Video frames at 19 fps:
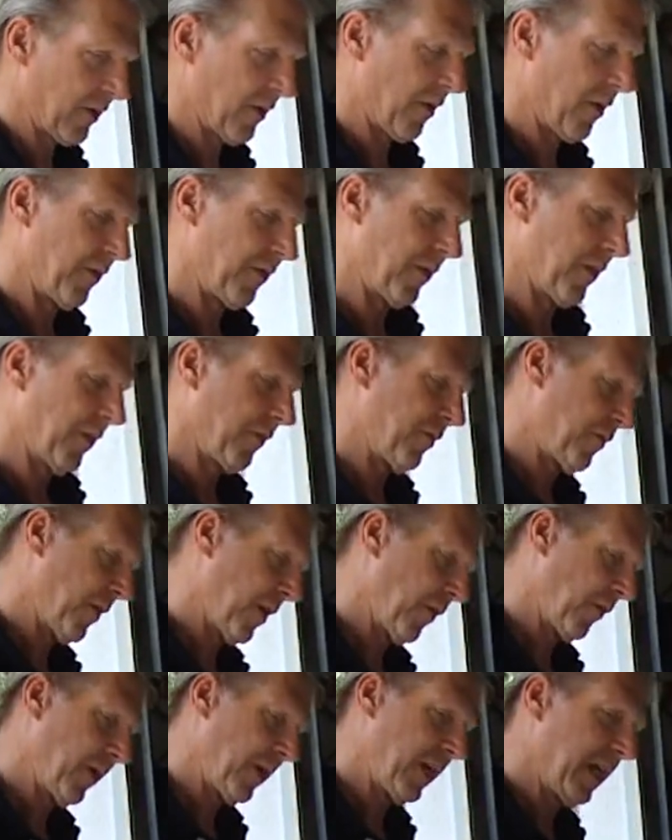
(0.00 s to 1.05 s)
On the
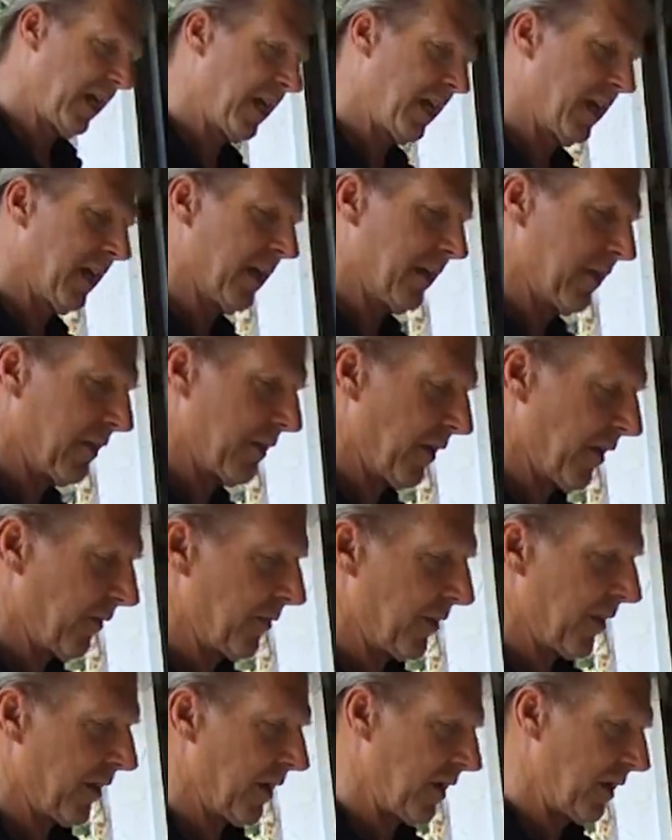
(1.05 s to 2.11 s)
very end
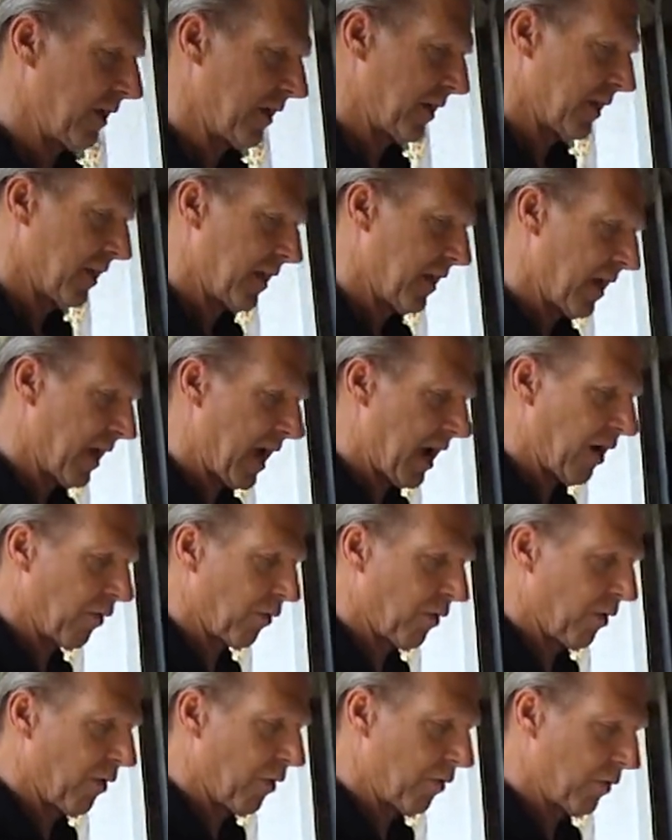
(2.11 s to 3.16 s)
of the
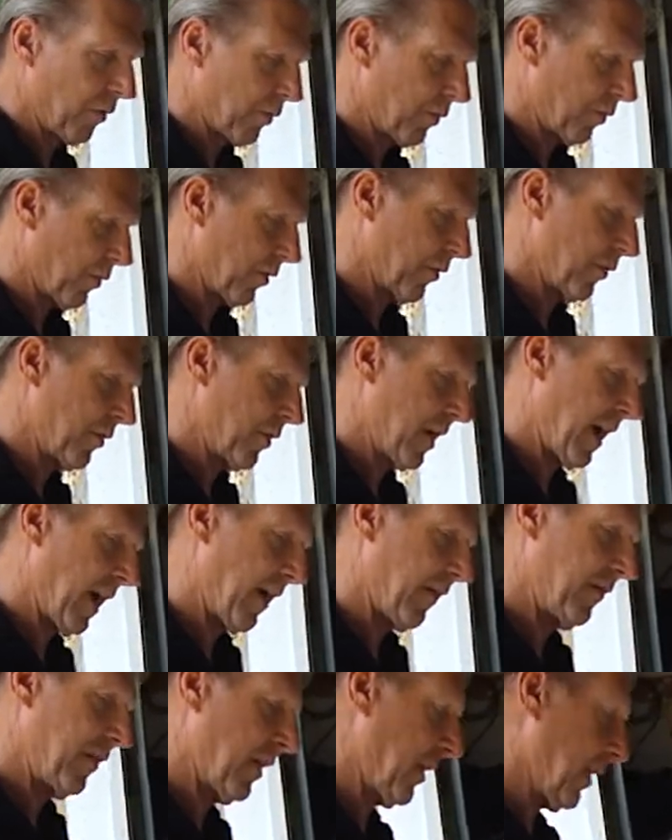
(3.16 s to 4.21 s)
arrow, where you
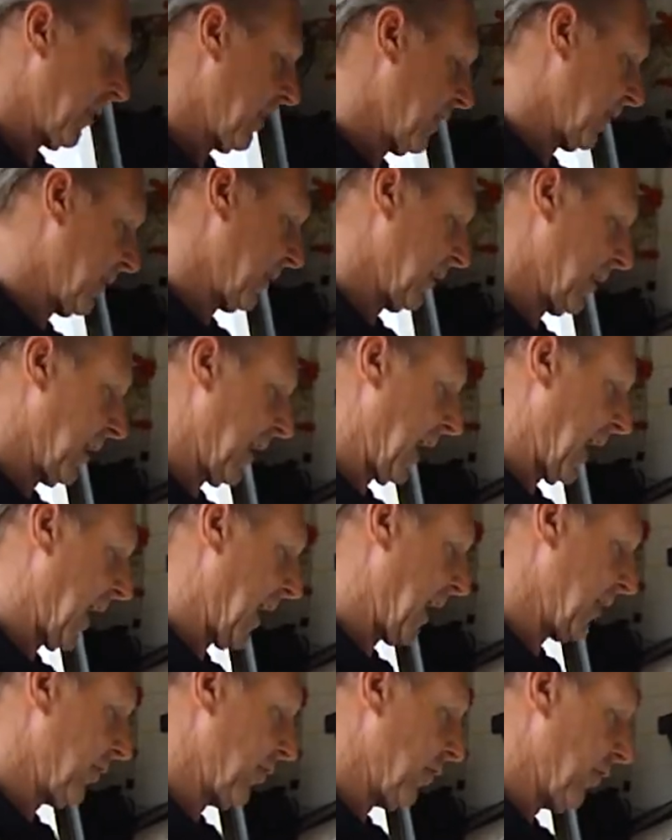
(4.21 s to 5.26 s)
have the
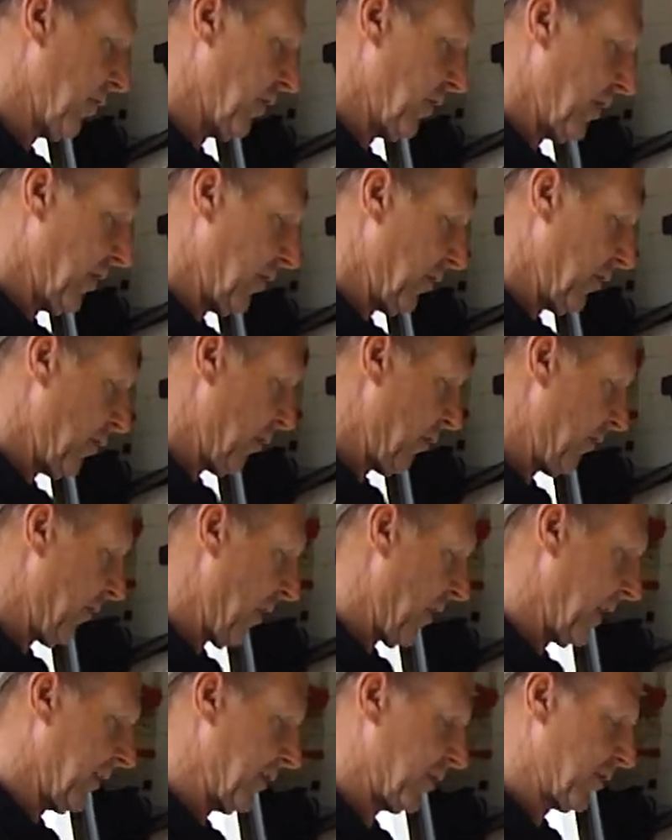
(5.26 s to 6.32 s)
handle, you'll
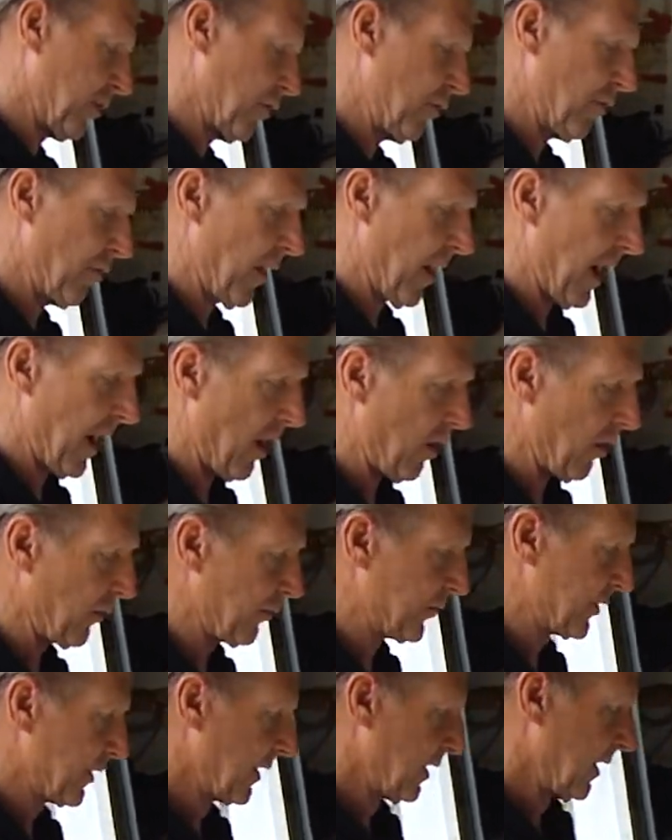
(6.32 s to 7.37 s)
find two
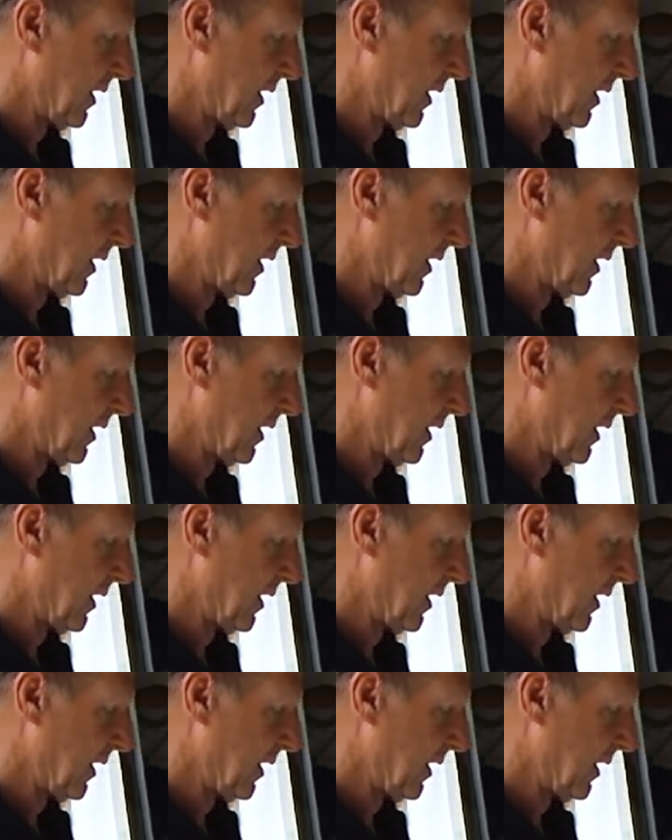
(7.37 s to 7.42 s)
valves.